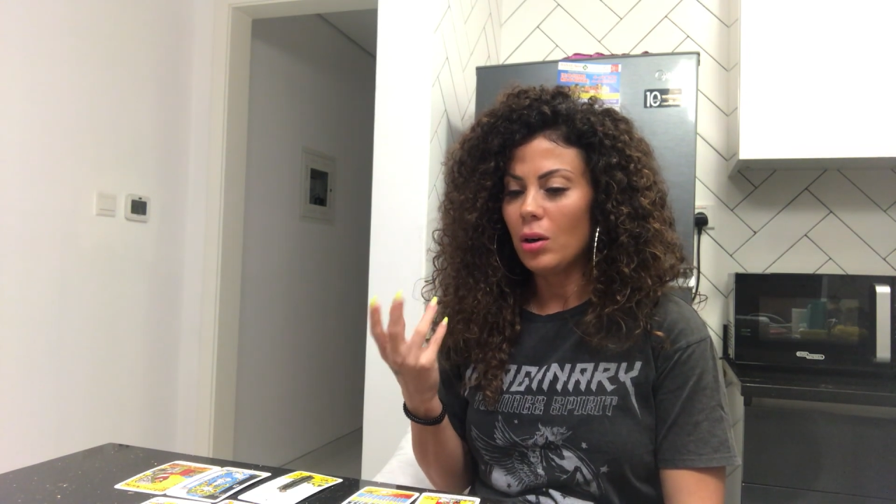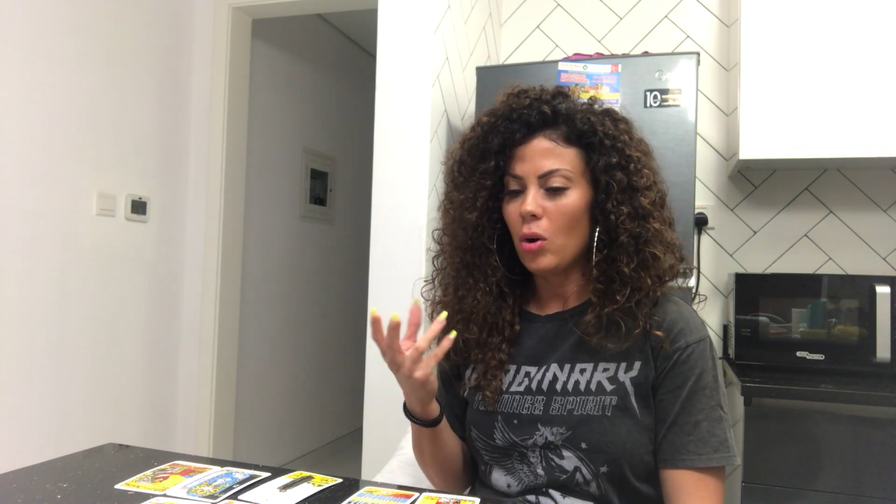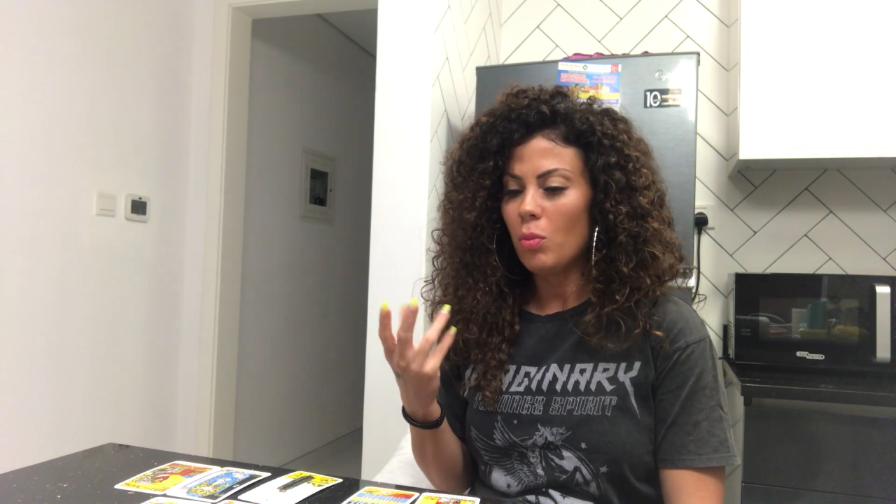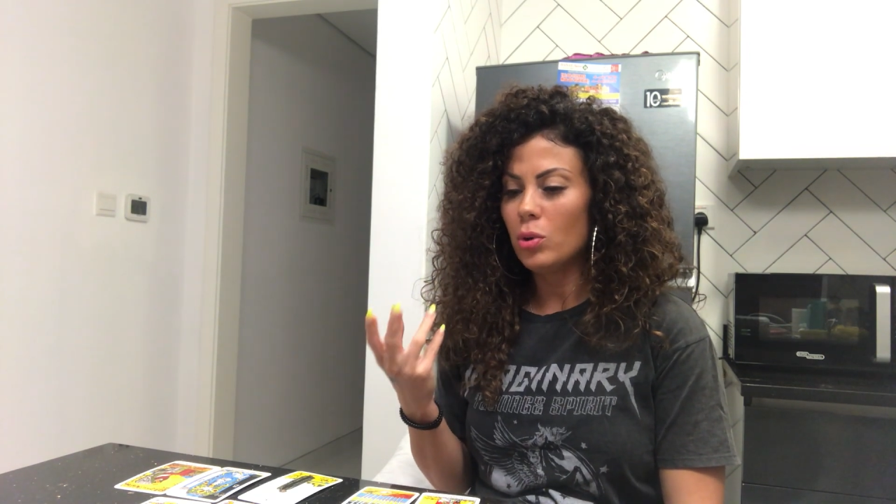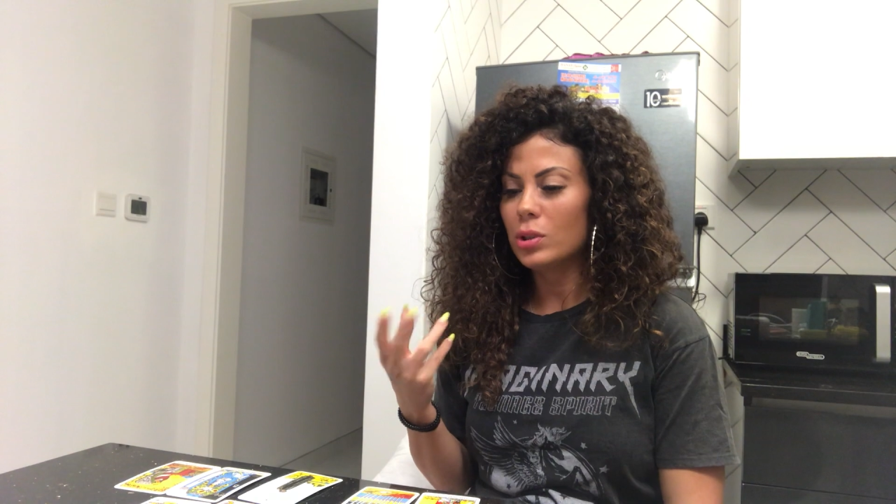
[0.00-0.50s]

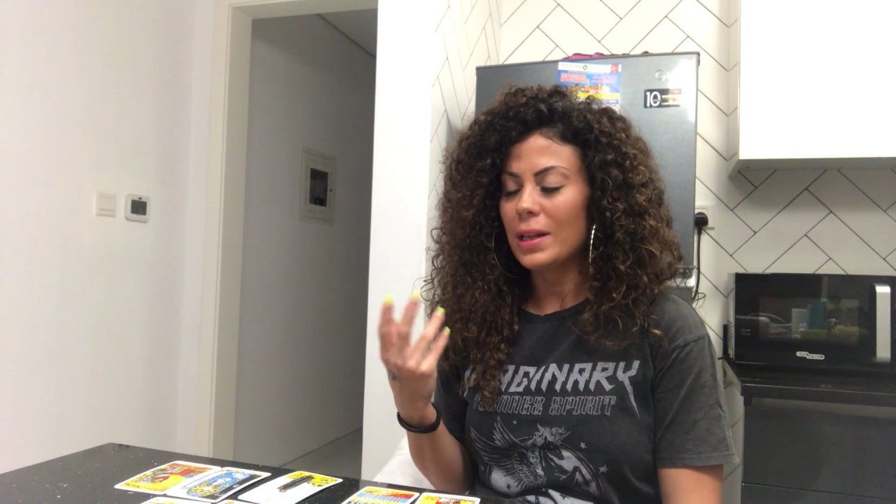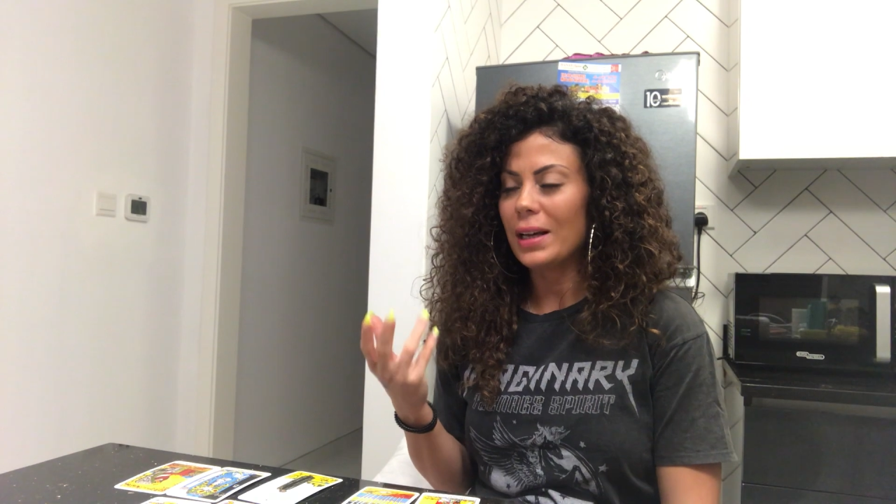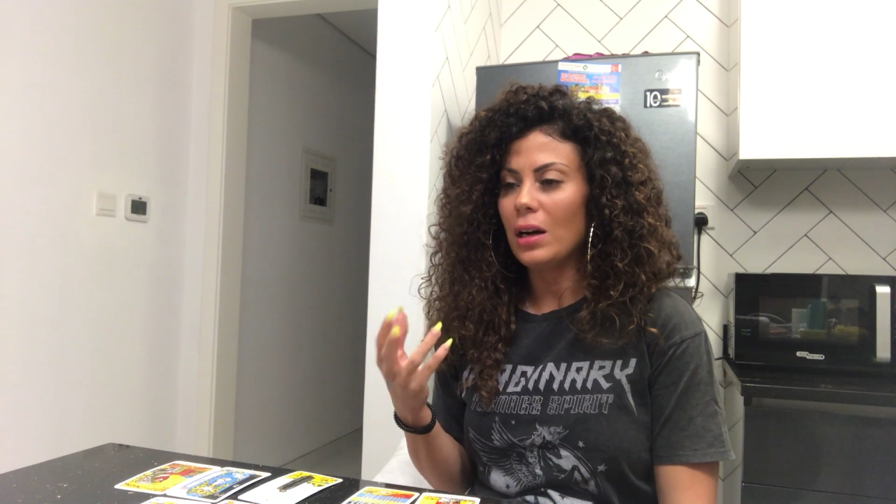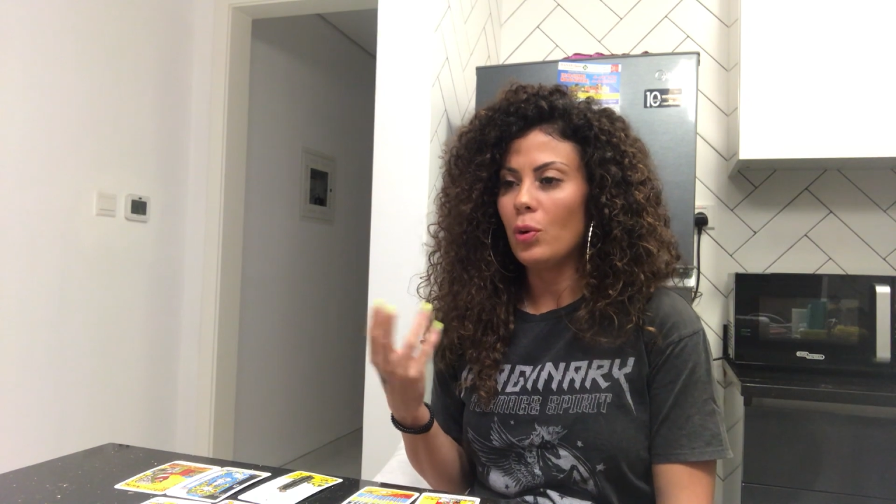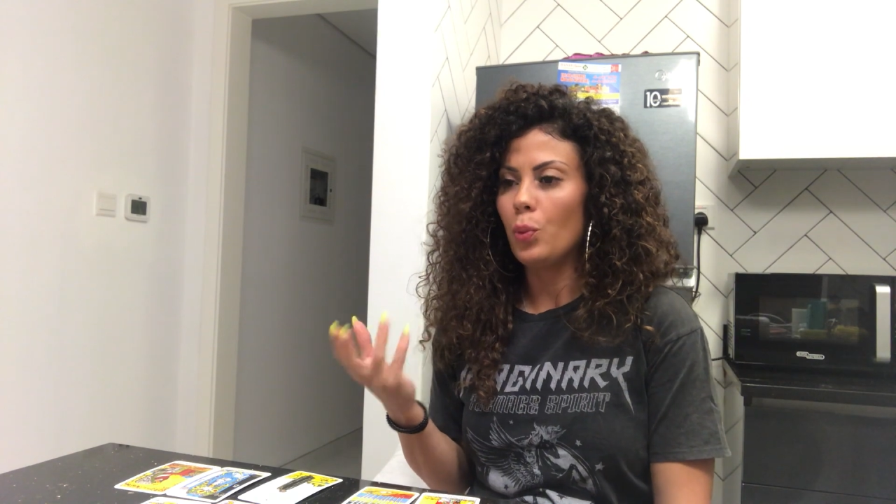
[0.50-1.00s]
almost
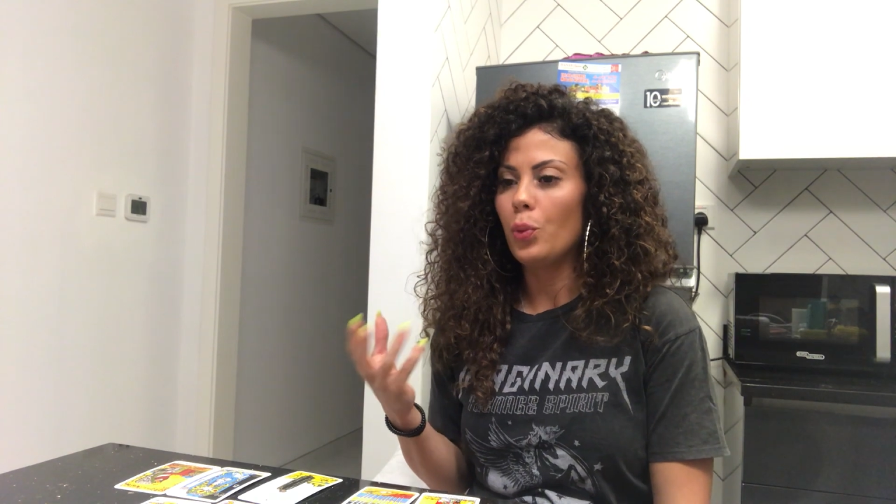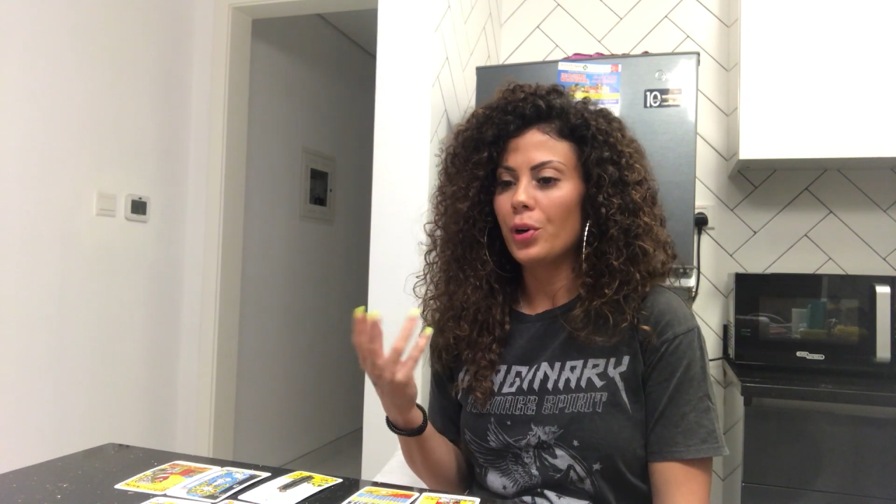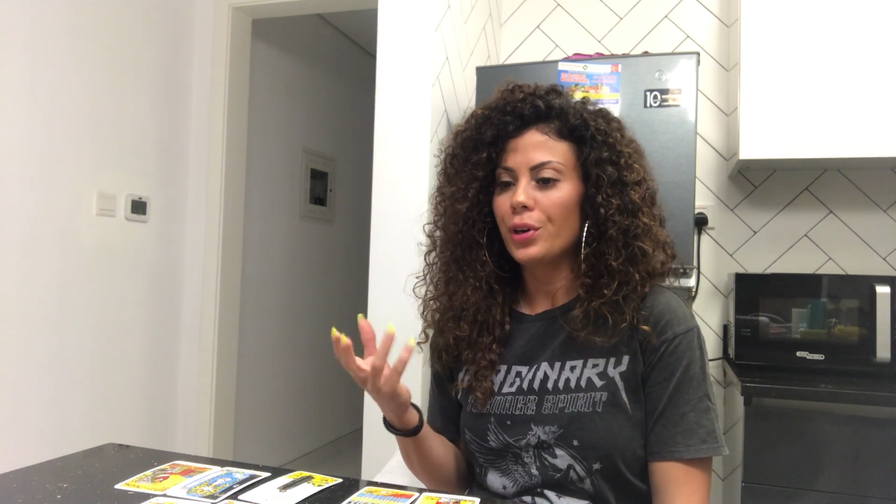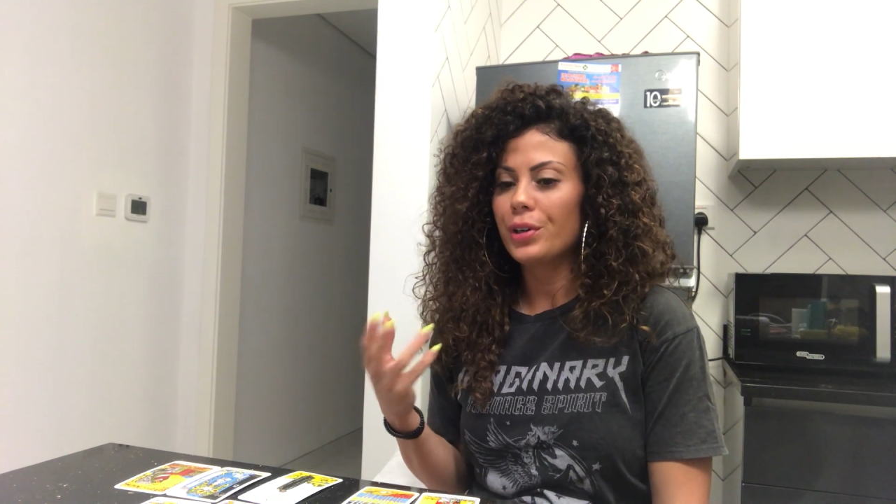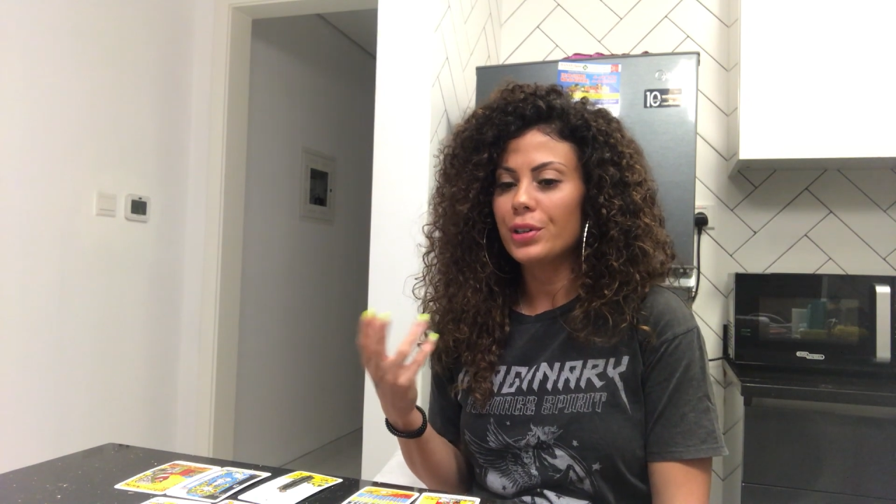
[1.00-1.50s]
like a
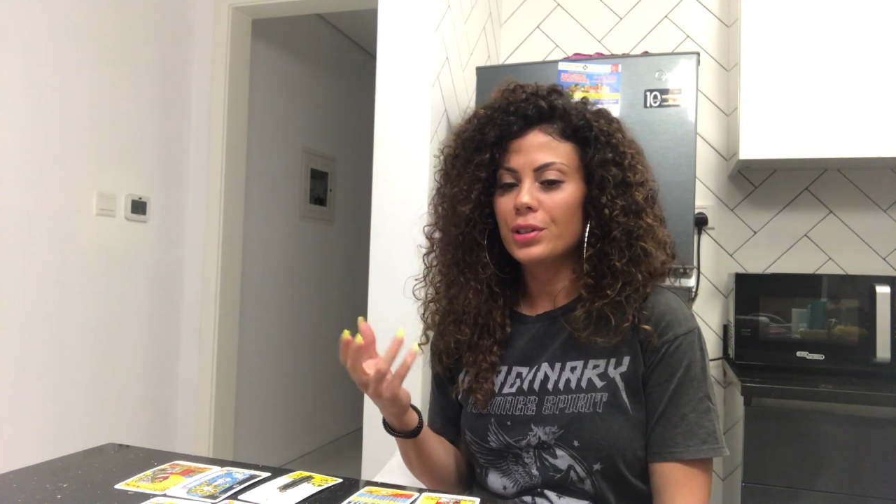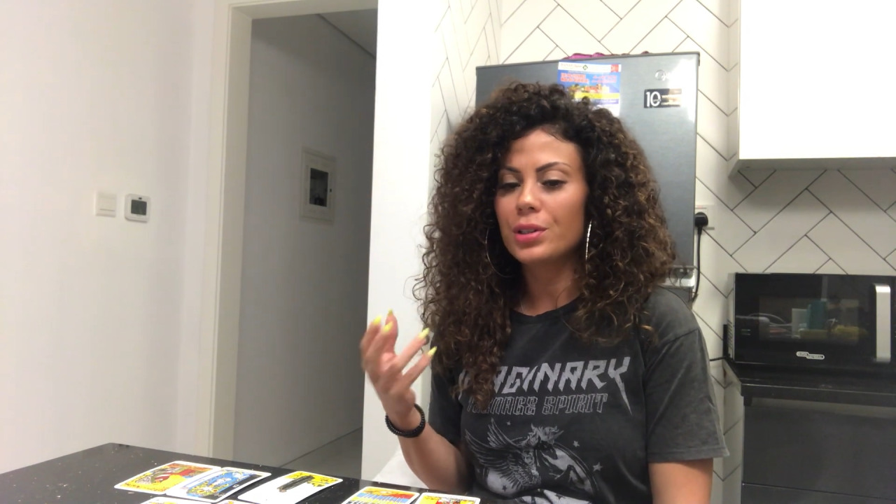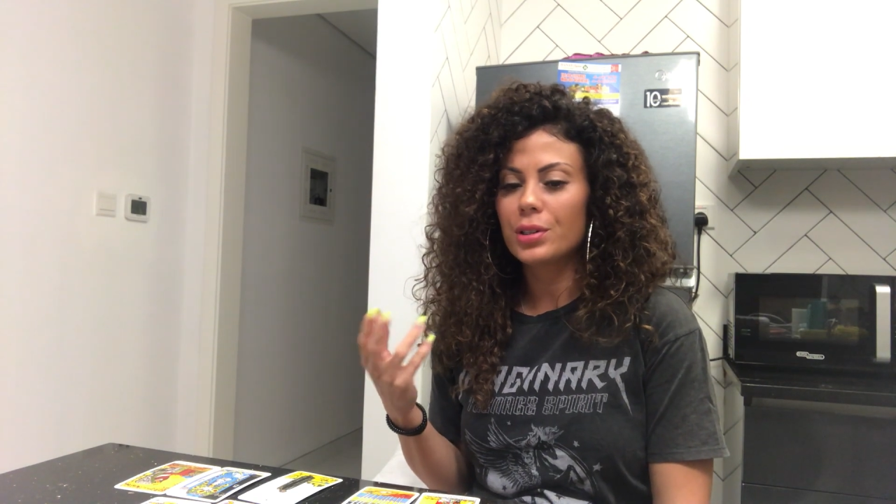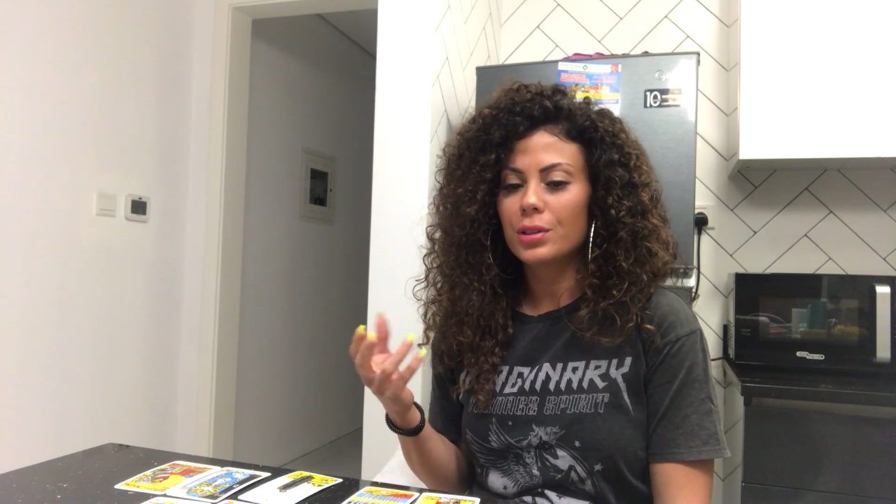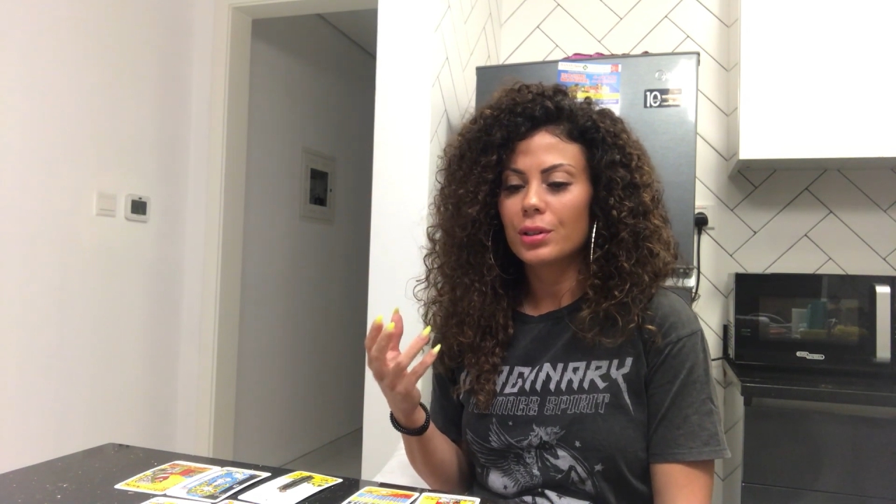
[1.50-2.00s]

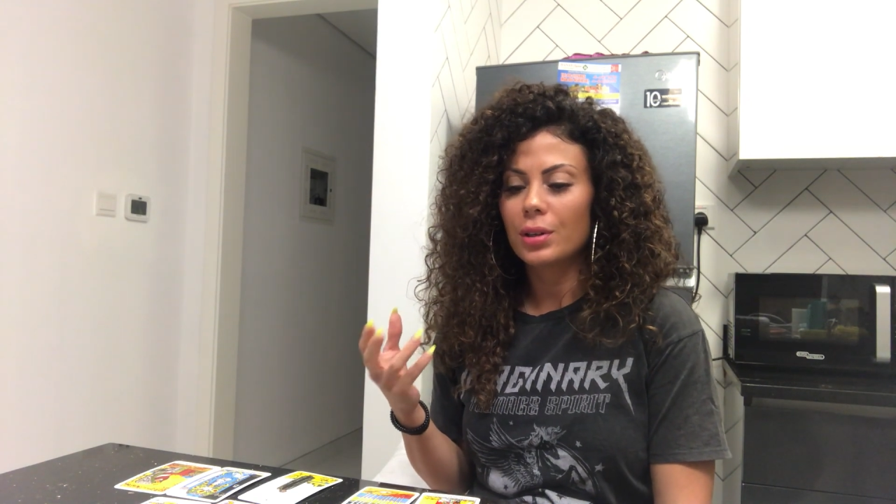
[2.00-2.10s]
words